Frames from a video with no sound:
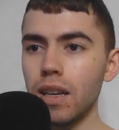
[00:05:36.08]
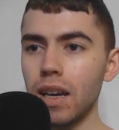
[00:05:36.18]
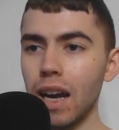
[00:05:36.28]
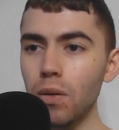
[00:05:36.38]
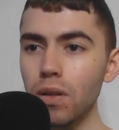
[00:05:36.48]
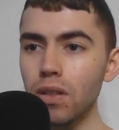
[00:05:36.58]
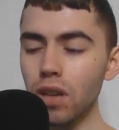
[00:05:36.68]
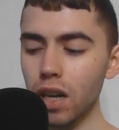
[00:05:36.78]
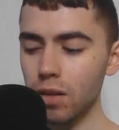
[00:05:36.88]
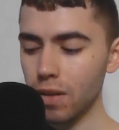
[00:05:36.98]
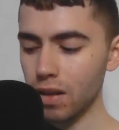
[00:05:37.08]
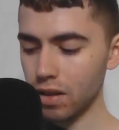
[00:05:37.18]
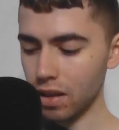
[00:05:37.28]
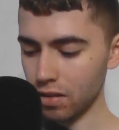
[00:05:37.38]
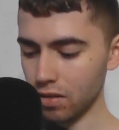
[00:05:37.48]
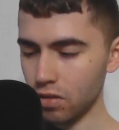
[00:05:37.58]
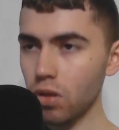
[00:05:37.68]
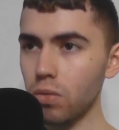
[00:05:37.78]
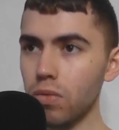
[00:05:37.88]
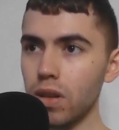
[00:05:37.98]
I want to talk about this.
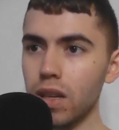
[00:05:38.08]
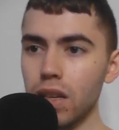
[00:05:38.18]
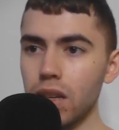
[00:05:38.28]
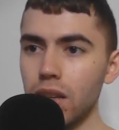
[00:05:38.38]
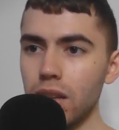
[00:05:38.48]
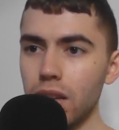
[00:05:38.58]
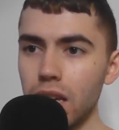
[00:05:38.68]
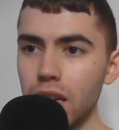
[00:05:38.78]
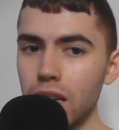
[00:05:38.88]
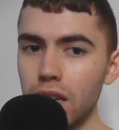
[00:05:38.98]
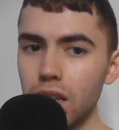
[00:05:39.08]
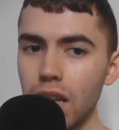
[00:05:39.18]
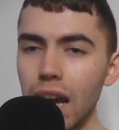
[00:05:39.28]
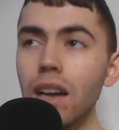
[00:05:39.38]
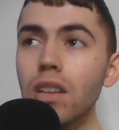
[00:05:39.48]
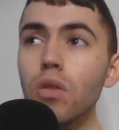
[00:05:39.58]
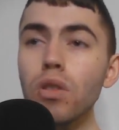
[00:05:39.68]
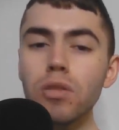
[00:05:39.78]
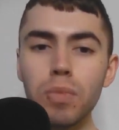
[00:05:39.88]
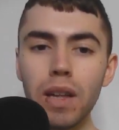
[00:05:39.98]
So, how do you
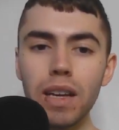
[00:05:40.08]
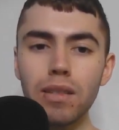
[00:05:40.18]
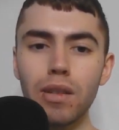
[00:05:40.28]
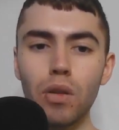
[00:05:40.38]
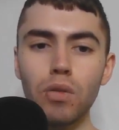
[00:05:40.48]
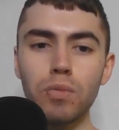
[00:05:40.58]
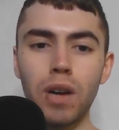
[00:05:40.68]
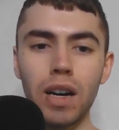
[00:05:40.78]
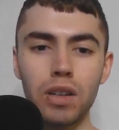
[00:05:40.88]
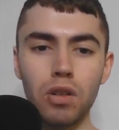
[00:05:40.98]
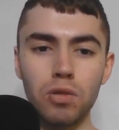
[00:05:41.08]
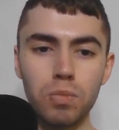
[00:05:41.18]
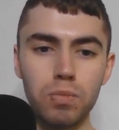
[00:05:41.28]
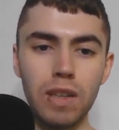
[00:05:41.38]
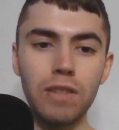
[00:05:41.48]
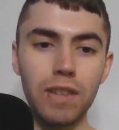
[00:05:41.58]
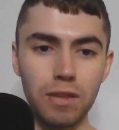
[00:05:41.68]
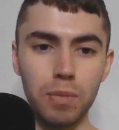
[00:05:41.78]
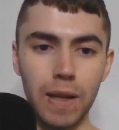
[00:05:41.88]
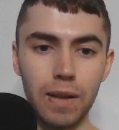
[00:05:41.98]
explain to those Broncos
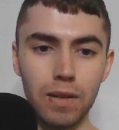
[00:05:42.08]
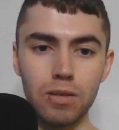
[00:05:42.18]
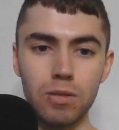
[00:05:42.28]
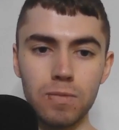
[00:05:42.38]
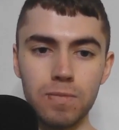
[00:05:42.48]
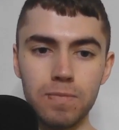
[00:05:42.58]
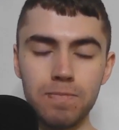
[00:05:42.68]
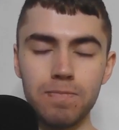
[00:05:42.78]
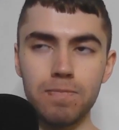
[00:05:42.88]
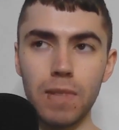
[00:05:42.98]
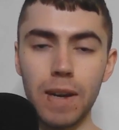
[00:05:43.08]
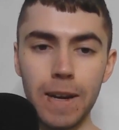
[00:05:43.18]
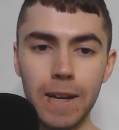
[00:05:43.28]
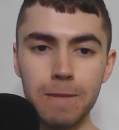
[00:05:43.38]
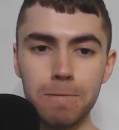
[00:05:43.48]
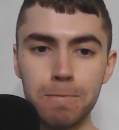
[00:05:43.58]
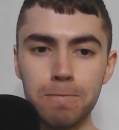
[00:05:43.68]
defensive players, all right,